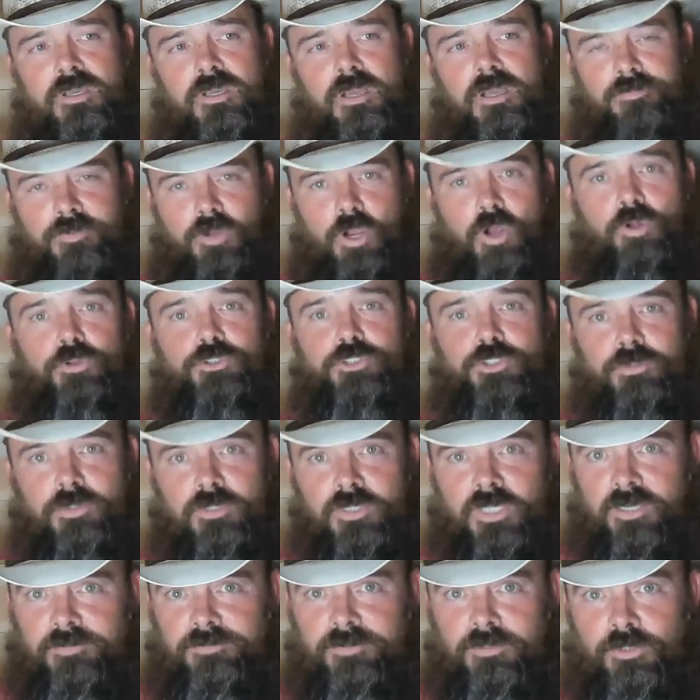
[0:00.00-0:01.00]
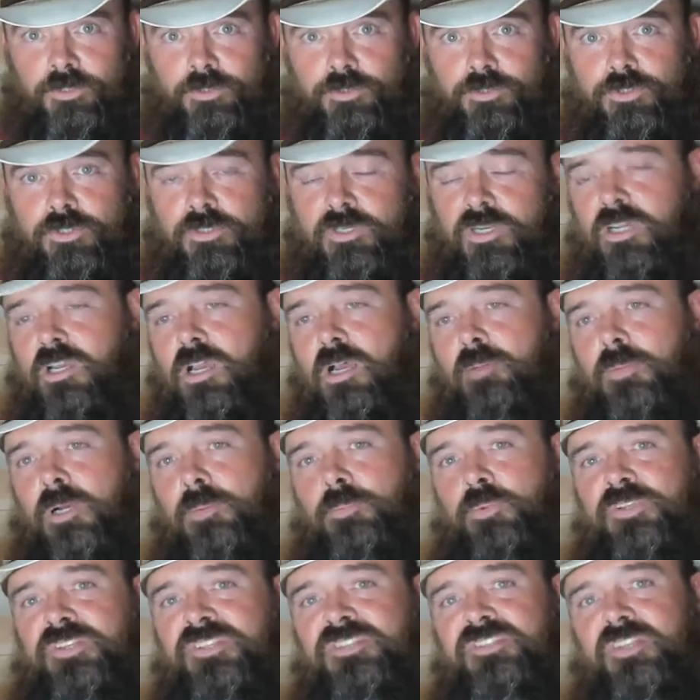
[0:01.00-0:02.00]
of cultural evolution to come
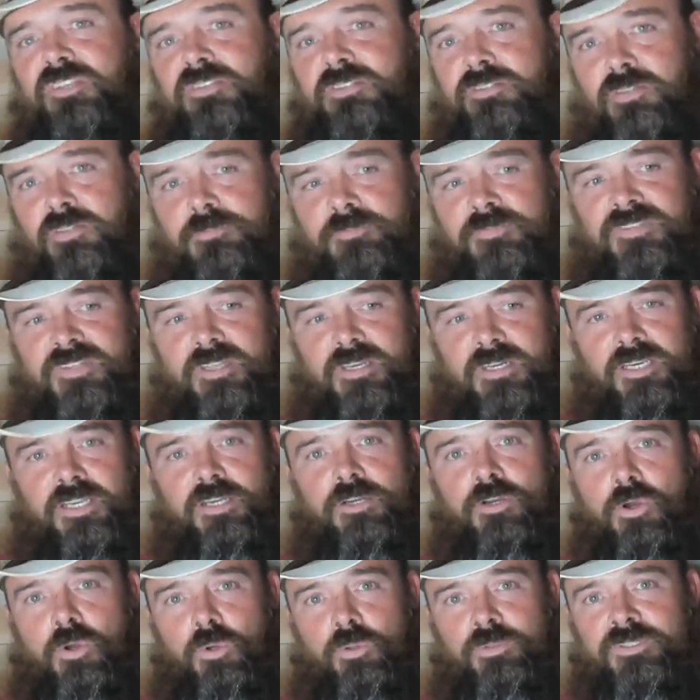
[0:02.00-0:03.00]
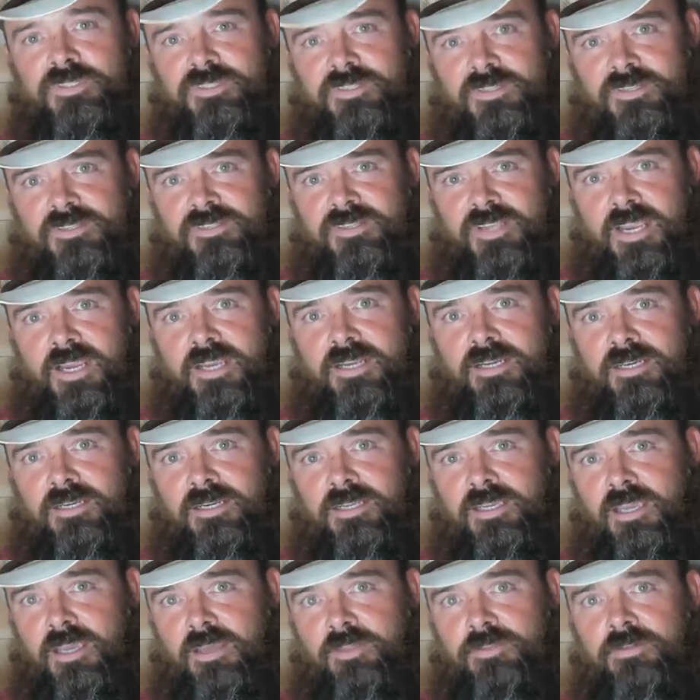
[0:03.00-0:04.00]
up with systems that can hold a society
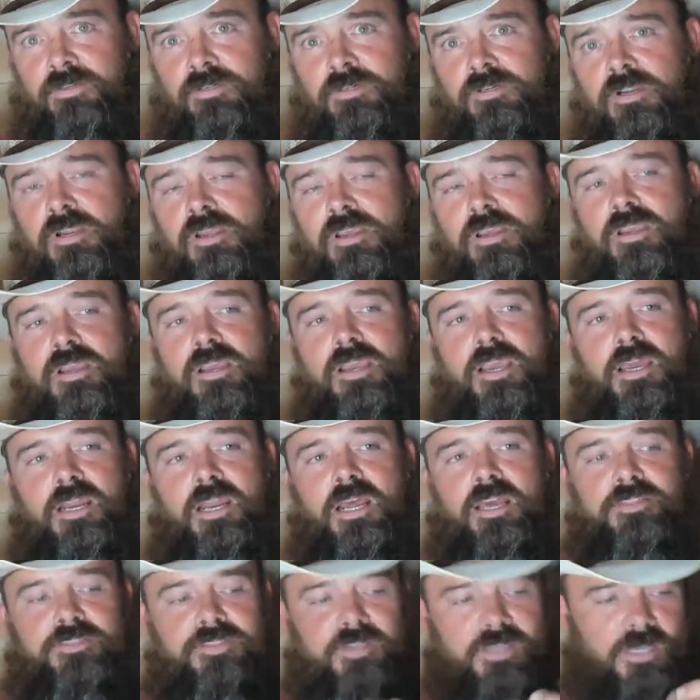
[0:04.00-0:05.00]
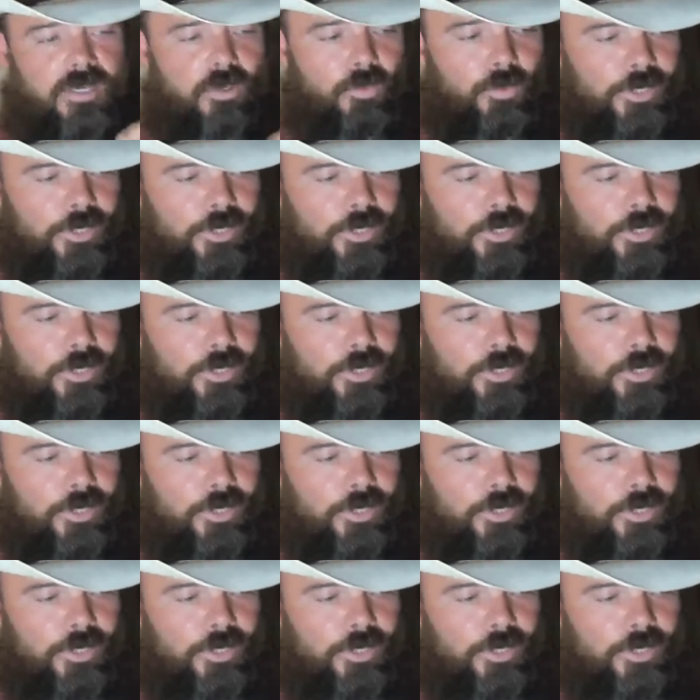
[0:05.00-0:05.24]
together and i think